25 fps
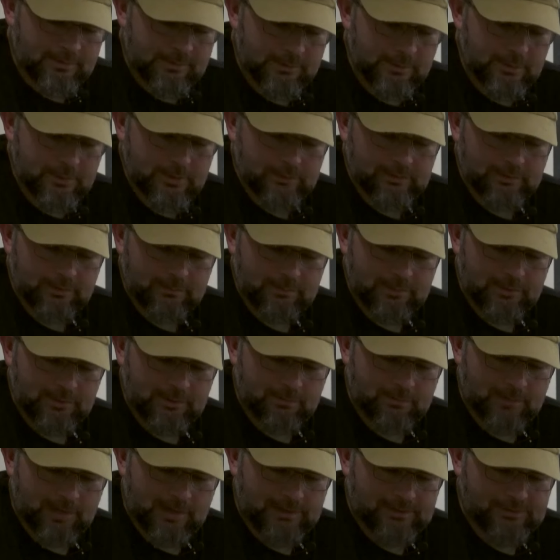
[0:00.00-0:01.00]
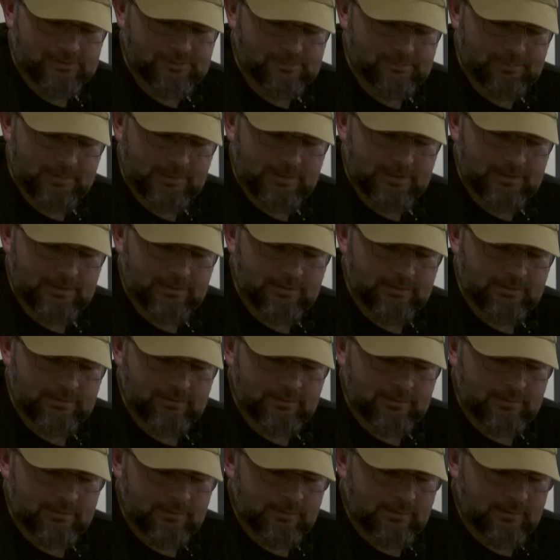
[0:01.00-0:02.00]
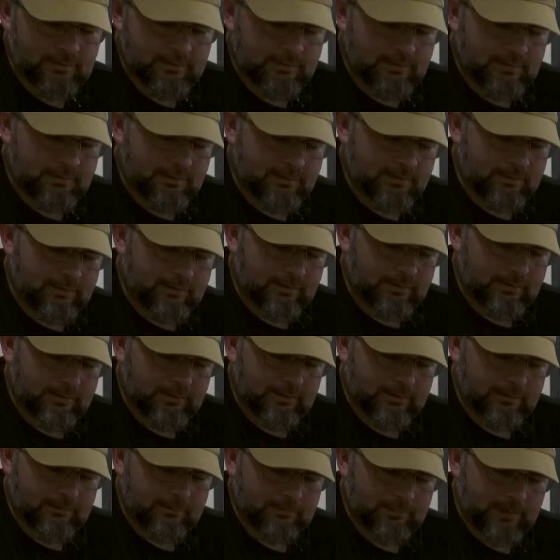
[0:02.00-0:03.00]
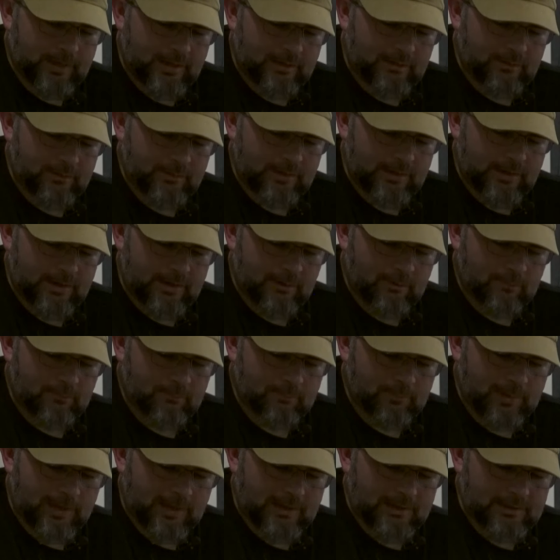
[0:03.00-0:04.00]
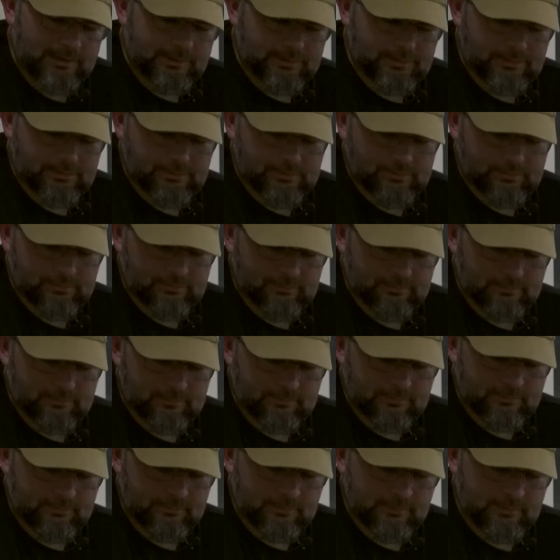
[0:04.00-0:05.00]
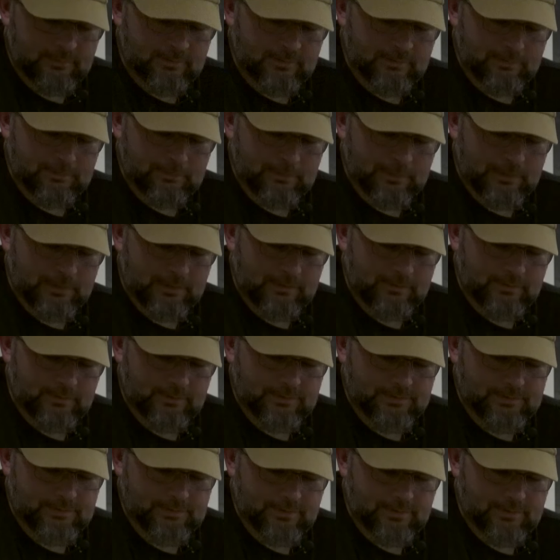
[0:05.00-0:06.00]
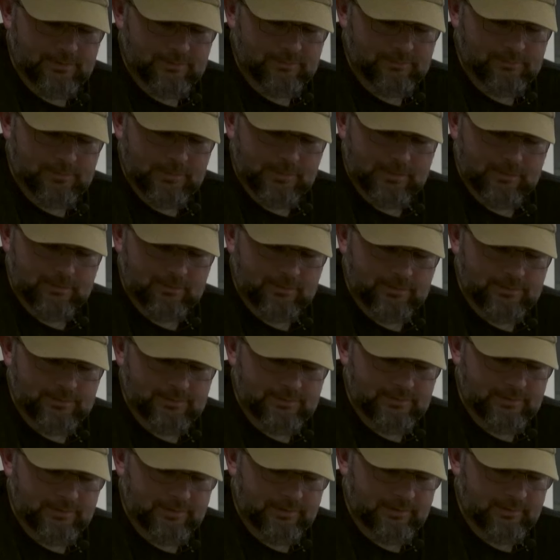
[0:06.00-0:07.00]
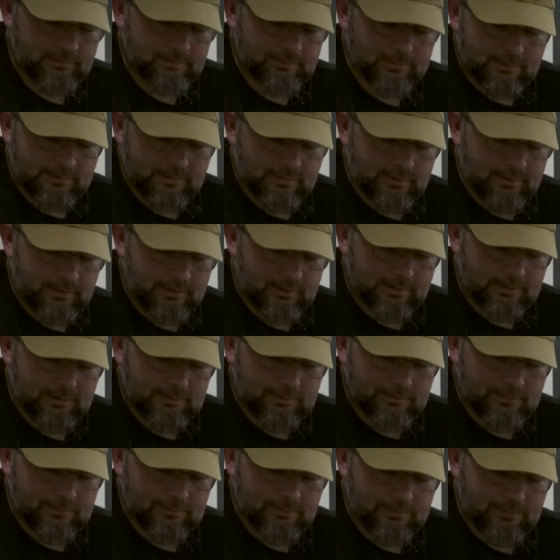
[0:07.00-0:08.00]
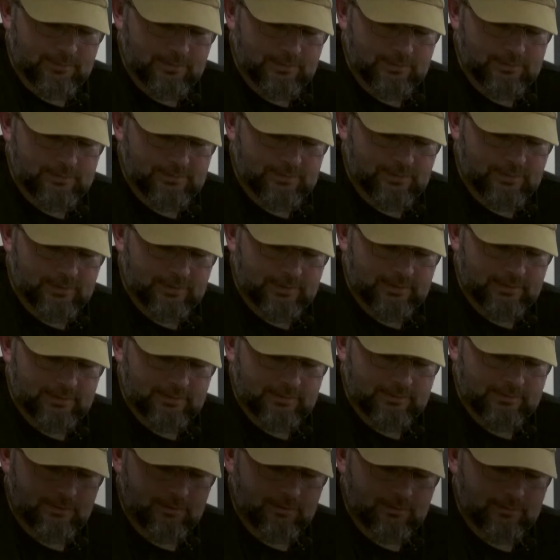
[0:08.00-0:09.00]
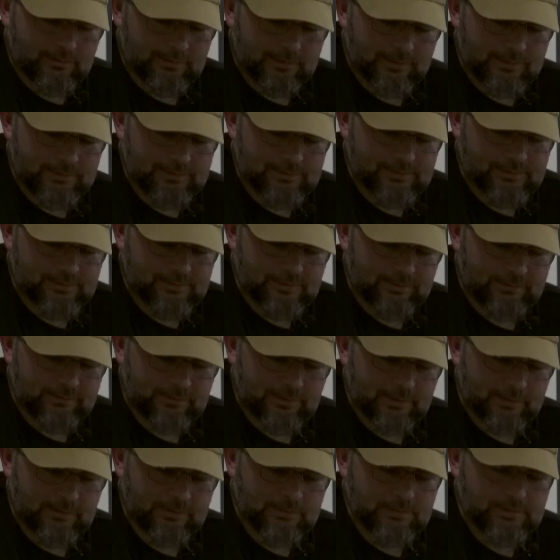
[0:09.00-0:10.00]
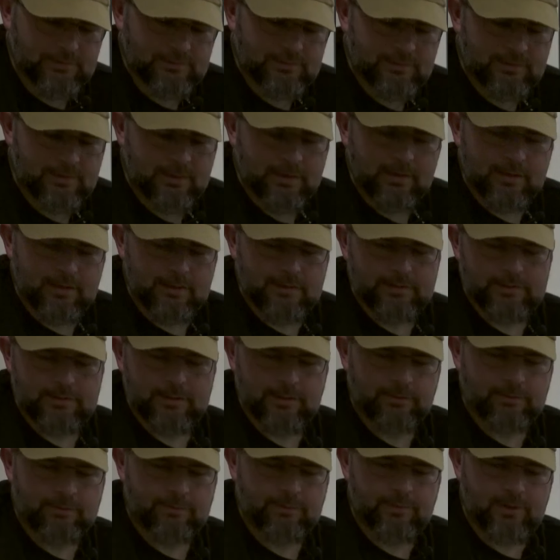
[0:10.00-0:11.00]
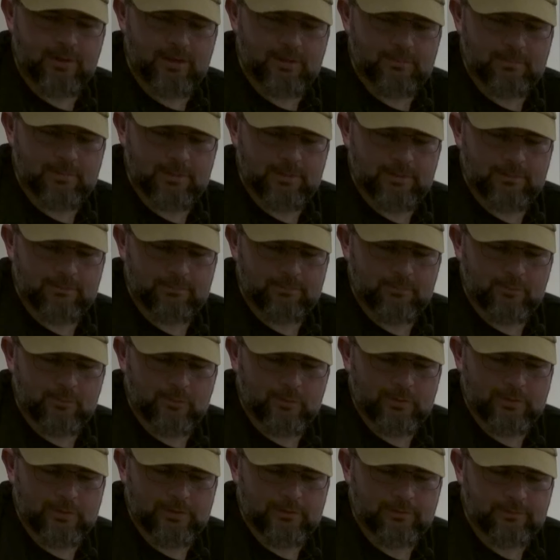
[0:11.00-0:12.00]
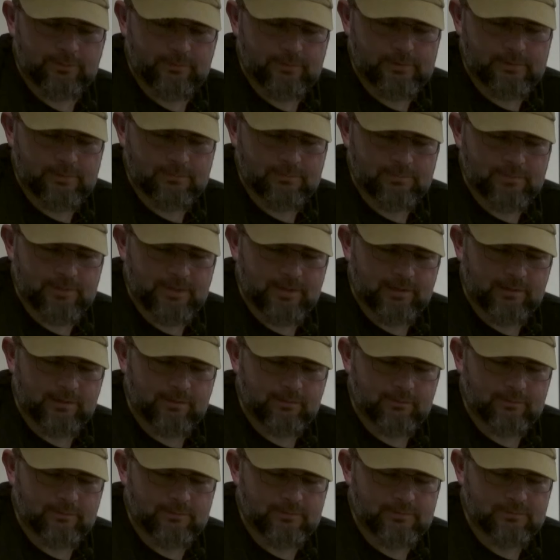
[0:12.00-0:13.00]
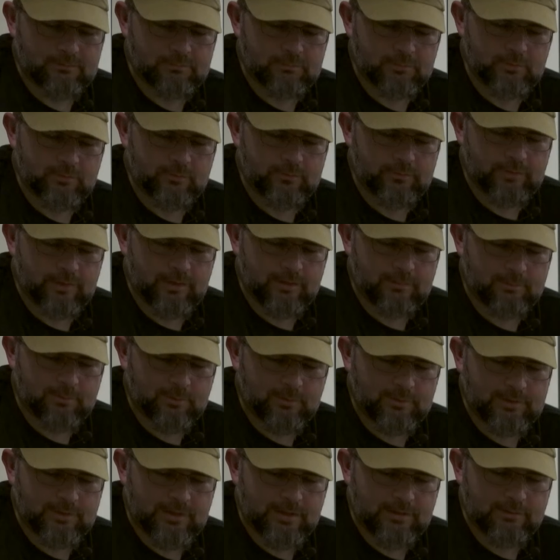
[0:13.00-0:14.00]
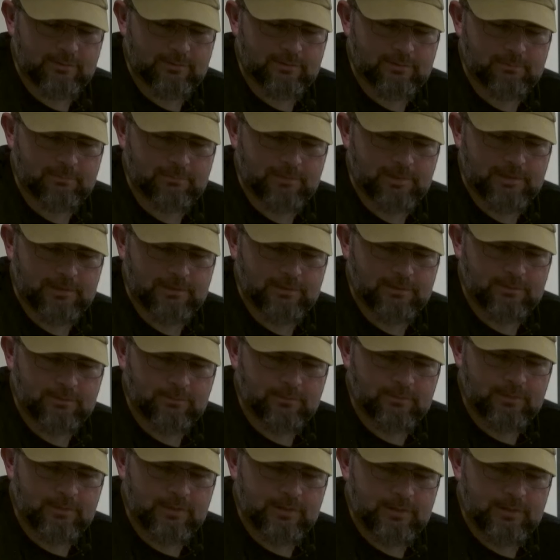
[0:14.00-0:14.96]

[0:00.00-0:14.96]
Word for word: You can limit your max speed, uh, battery out max, battery cells, battery type. Yeah, dude, there's like all kinds of stuff. And you just, you thumb up or you thumb down to move up or down in the menu.